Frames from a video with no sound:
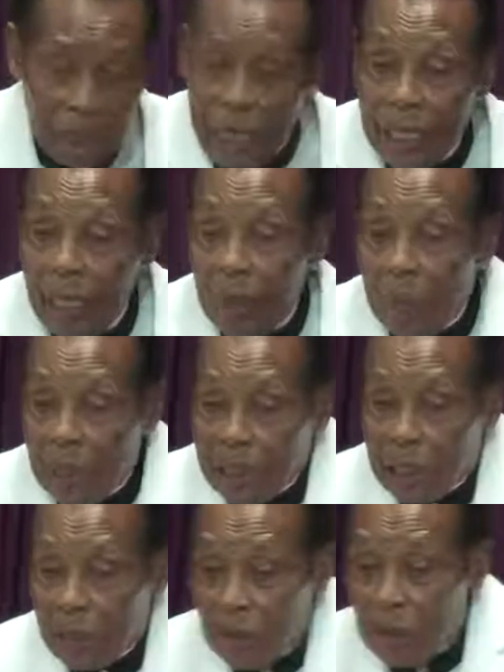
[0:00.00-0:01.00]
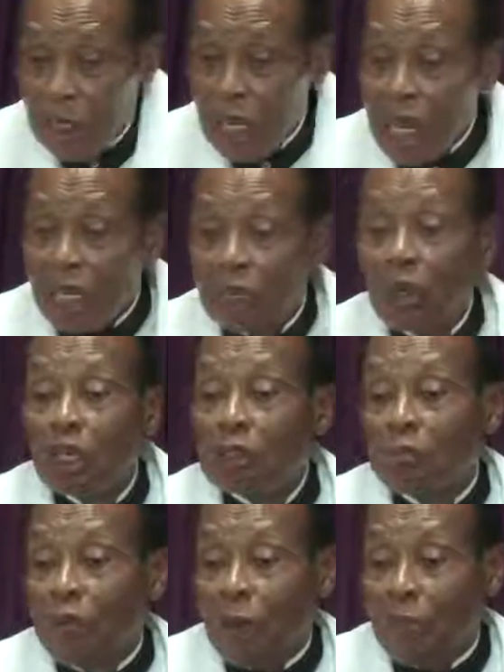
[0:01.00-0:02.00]
Anybody,
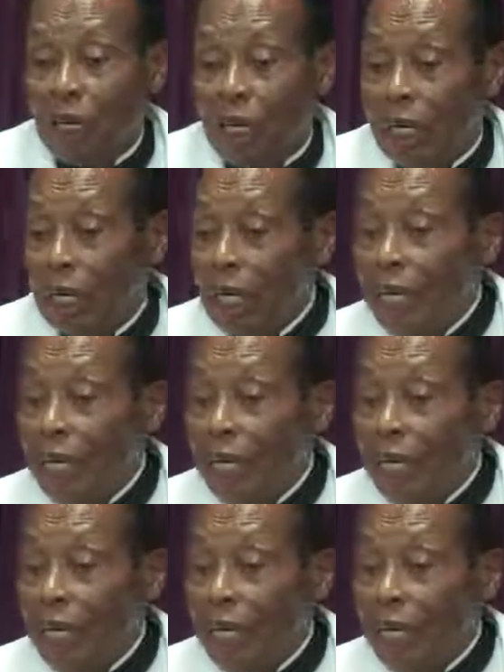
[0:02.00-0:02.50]
newspaper,